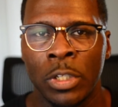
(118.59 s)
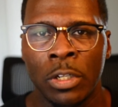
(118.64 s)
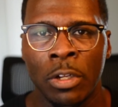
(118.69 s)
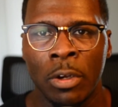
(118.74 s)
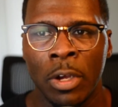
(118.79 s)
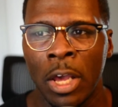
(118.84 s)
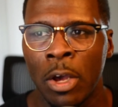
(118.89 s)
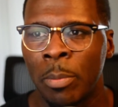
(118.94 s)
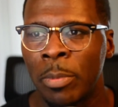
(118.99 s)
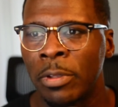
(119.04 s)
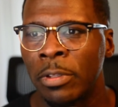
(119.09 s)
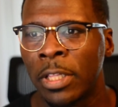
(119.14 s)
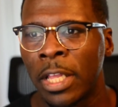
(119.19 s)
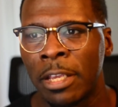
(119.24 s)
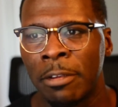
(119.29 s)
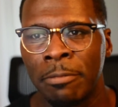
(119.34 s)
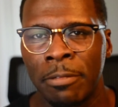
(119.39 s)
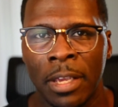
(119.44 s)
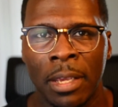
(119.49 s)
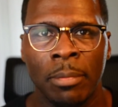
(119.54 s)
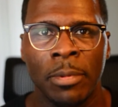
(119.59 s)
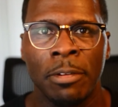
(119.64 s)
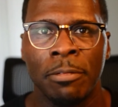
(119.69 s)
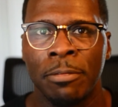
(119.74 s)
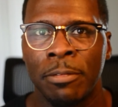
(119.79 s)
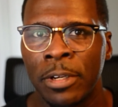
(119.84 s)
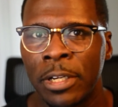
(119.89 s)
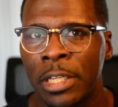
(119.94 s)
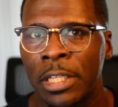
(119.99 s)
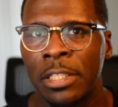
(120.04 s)
helping like family,
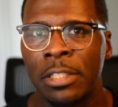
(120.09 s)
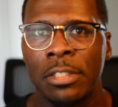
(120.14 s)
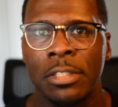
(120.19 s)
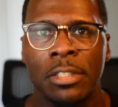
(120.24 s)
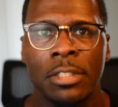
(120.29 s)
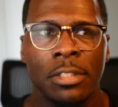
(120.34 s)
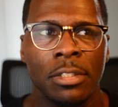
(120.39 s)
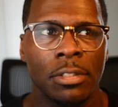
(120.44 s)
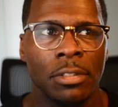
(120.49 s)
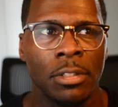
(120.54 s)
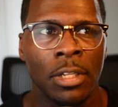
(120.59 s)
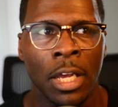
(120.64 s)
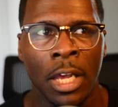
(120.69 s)
friends,